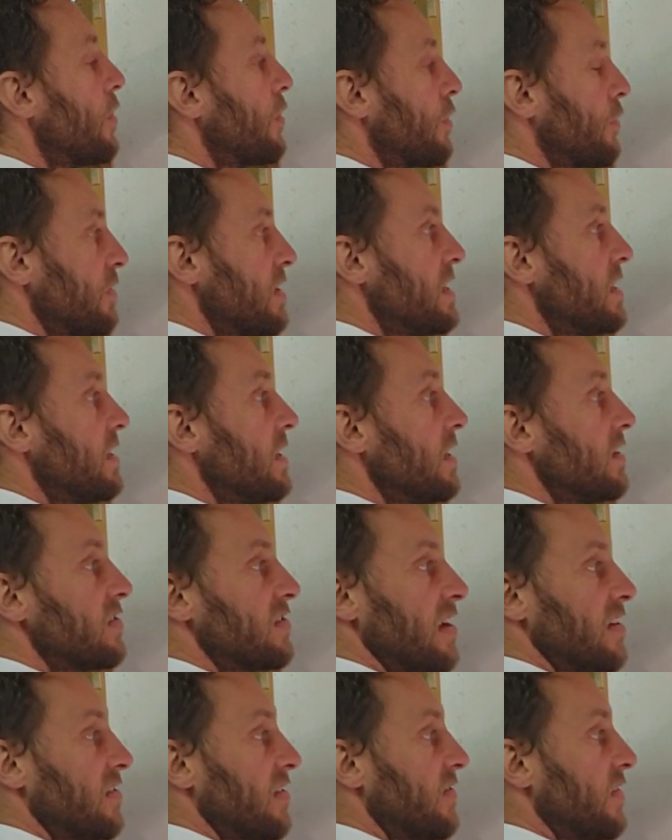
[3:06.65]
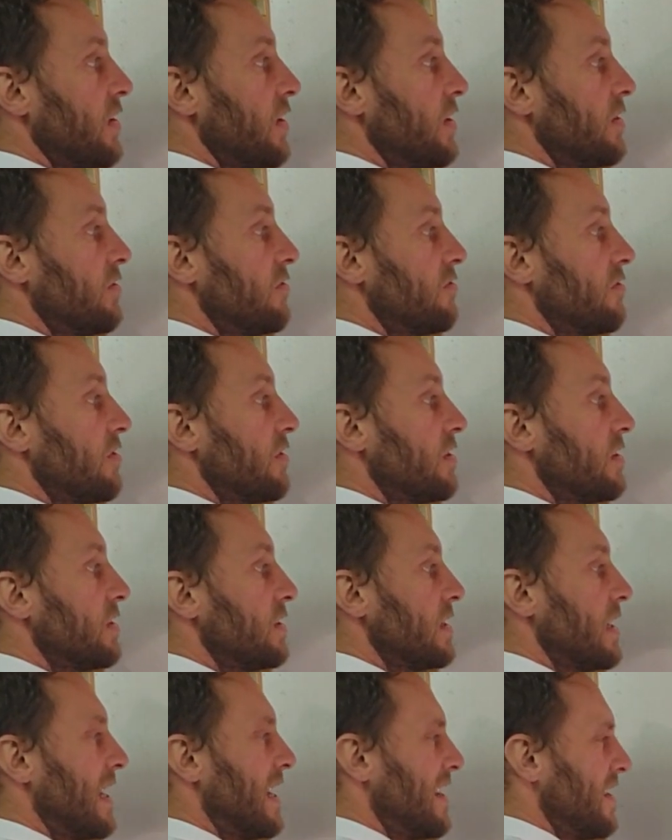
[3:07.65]
3 sets of 100
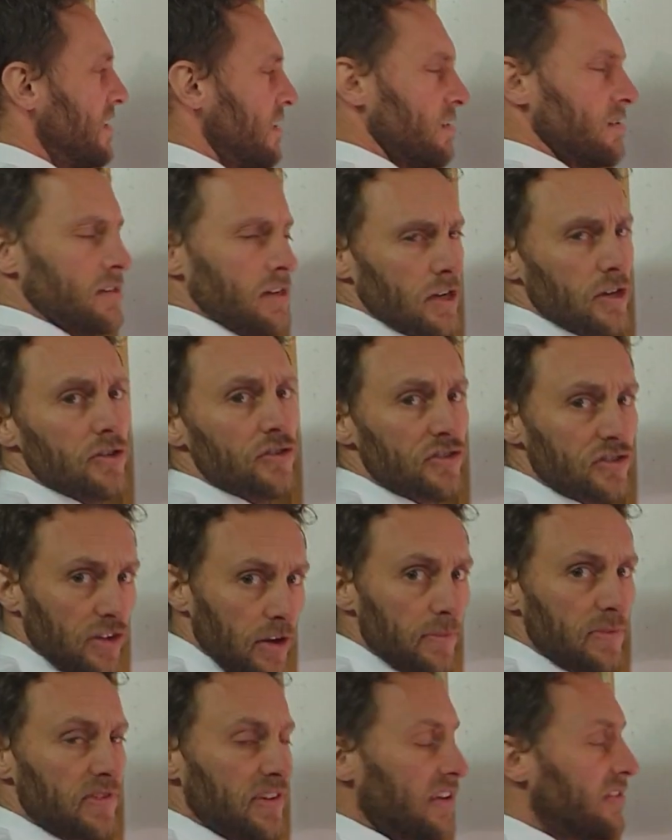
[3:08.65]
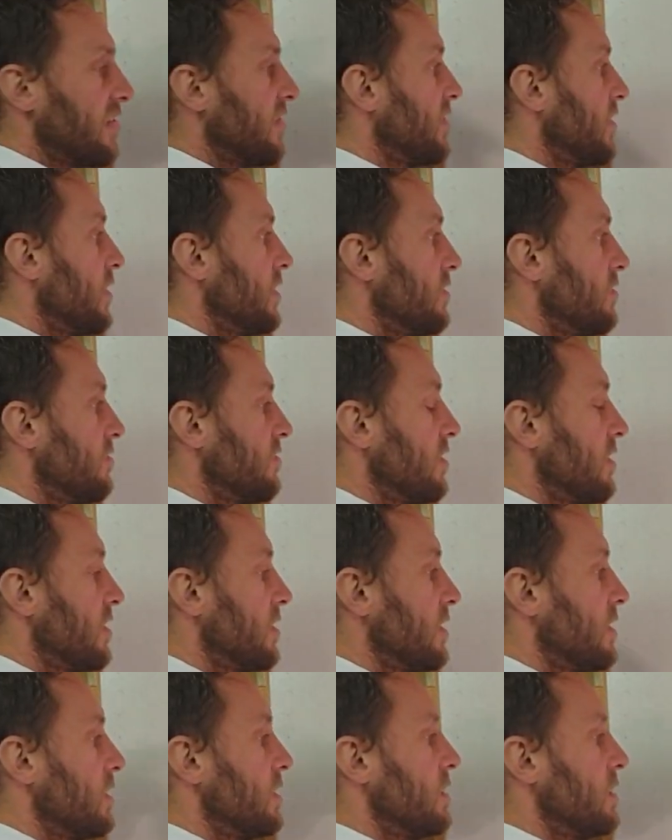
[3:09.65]
add some sets of 100